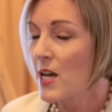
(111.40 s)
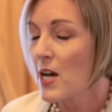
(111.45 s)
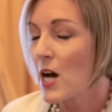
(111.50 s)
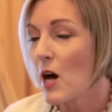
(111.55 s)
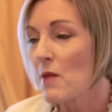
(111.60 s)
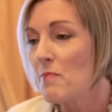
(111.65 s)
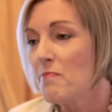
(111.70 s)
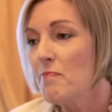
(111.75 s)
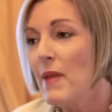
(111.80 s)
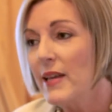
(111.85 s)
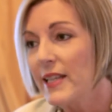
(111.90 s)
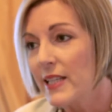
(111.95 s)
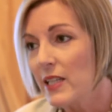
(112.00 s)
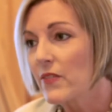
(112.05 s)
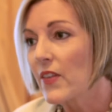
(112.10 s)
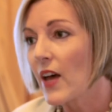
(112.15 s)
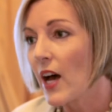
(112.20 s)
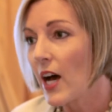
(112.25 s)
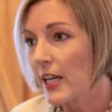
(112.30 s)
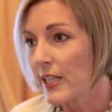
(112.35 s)
Um, many of
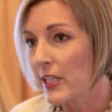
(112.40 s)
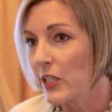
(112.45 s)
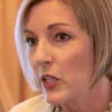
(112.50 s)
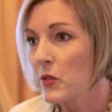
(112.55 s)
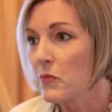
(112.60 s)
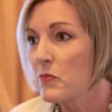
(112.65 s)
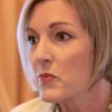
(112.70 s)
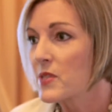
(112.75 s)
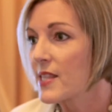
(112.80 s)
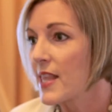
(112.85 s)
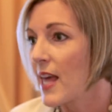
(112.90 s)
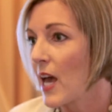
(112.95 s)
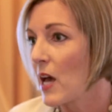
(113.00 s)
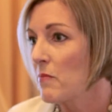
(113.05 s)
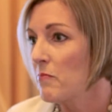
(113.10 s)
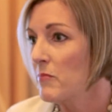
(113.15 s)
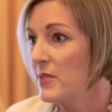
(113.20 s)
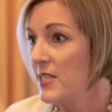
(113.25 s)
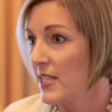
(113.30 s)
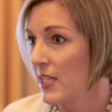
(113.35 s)
the items
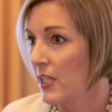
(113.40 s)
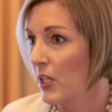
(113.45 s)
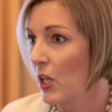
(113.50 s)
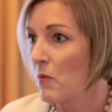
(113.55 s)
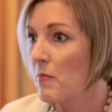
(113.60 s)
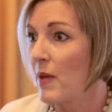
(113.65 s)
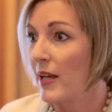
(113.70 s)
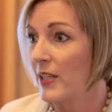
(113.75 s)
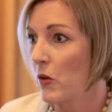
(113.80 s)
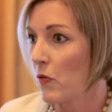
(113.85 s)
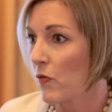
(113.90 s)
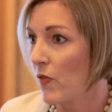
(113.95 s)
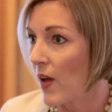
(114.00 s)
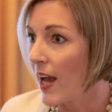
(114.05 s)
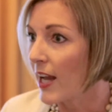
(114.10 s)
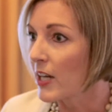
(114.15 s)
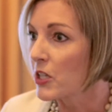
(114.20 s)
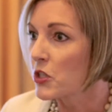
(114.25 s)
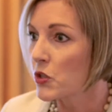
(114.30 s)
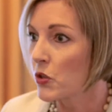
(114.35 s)
that Medela
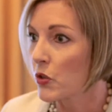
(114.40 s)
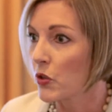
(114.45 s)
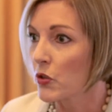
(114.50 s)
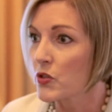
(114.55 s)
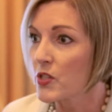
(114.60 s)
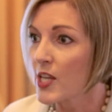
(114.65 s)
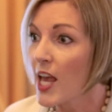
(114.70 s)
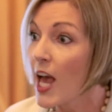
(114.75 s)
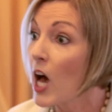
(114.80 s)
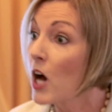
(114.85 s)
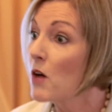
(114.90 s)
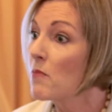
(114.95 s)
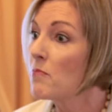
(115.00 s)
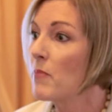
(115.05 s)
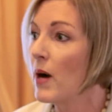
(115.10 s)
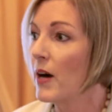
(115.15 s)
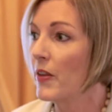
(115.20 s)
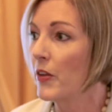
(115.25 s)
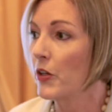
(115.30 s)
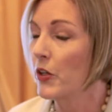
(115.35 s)
manufactures help
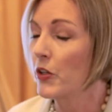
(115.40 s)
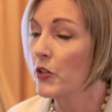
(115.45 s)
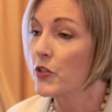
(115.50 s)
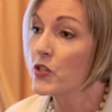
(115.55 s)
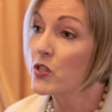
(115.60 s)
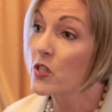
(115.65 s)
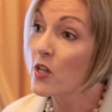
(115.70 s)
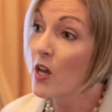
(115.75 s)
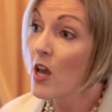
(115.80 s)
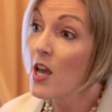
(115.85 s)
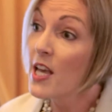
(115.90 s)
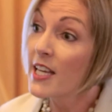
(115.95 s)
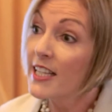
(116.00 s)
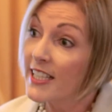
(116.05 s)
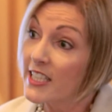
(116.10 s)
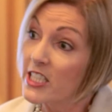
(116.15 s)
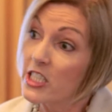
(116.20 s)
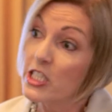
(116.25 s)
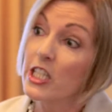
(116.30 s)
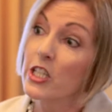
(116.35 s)
mothers
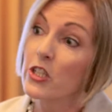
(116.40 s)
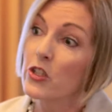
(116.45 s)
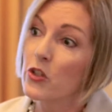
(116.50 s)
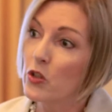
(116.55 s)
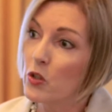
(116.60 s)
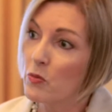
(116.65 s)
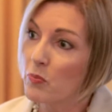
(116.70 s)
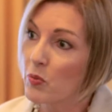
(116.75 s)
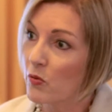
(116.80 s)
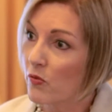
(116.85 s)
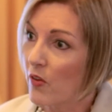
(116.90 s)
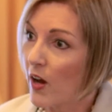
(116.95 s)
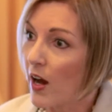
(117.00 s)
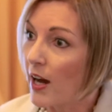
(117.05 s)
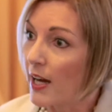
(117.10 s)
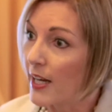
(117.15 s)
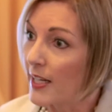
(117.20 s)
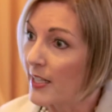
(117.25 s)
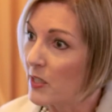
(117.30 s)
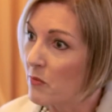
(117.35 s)
continue to
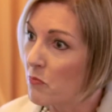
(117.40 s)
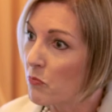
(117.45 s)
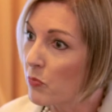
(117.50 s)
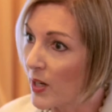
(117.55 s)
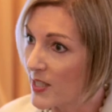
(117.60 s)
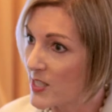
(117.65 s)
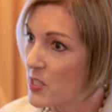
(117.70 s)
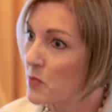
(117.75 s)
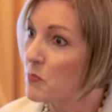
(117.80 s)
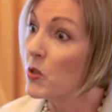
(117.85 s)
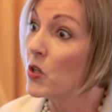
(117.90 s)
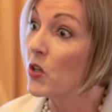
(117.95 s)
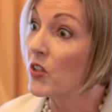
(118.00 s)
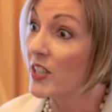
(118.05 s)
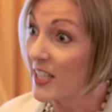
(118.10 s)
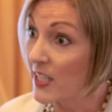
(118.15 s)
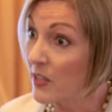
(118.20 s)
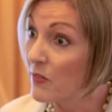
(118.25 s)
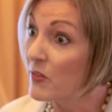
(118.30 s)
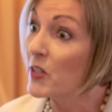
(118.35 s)
provide breast milk
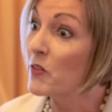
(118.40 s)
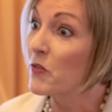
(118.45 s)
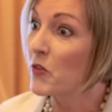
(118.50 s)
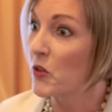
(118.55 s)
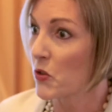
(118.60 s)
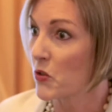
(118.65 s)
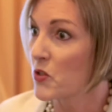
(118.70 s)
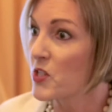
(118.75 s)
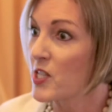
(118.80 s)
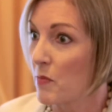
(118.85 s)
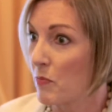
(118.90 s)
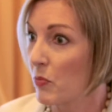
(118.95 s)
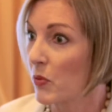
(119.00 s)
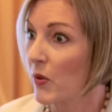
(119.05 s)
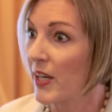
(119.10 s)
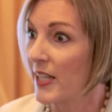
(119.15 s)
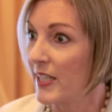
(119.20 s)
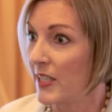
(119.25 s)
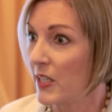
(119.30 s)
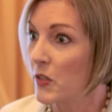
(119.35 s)
even if they're
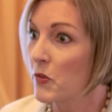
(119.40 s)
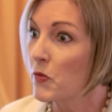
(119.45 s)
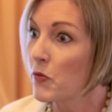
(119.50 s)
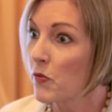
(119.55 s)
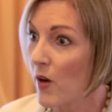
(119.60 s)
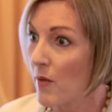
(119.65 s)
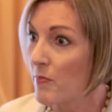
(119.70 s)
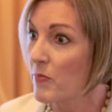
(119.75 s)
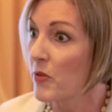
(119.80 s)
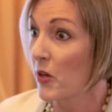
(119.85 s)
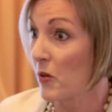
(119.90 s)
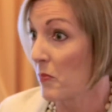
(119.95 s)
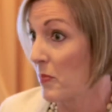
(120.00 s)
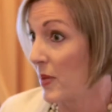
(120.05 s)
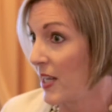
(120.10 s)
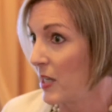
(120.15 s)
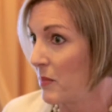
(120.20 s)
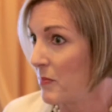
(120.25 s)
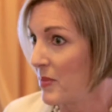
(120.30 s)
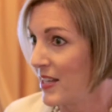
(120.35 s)
separated from their
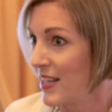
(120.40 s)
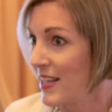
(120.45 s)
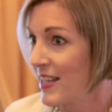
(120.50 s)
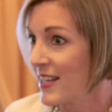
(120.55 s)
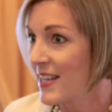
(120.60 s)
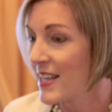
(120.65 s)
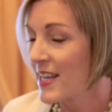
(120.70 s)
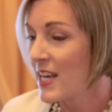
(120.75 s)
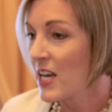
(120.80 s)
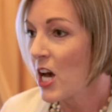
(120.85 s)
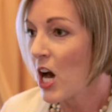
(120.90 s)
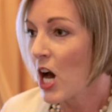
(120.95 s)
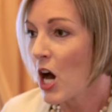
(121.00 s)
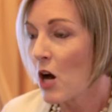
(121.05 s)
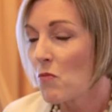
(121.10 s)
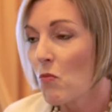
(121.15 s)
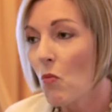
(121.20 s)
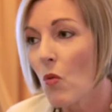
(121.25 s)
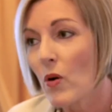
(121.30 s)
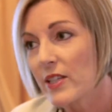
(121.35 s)
baby. Um,
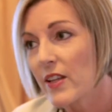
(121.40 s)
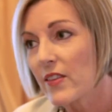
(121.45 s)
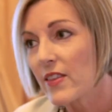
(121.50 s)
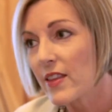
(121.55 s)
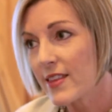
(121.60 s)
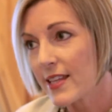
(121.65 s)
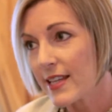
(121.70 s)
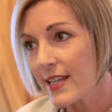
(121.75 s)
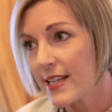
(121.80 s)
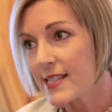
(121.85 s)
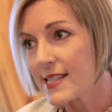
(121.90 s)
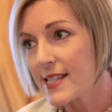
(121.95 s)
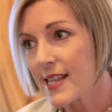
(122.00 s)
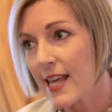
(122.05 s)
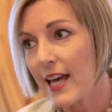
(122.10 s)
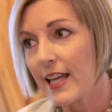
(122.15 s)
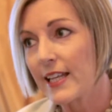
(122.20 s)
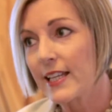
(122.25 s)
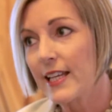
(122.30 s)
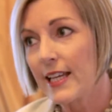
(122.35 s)
one of the things
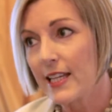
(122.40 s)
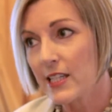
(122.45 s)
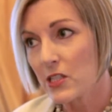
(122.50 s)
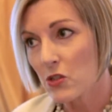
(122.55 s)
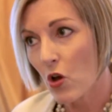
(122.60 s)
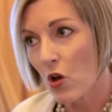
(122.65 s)
that is